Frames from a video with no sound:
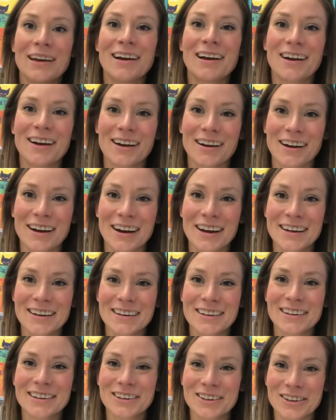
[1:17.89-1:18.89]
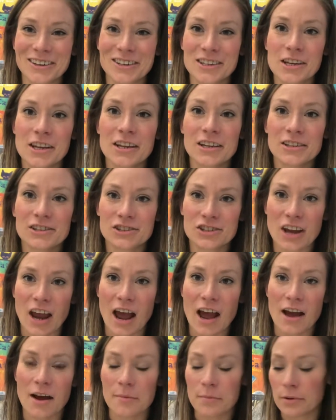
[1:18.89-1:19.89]
All right, good
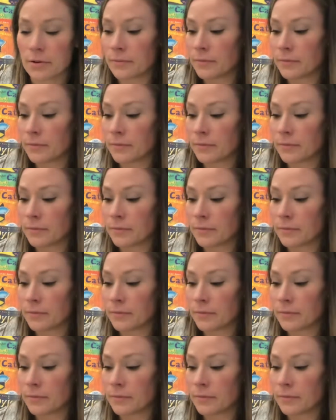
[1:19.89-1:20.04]
job.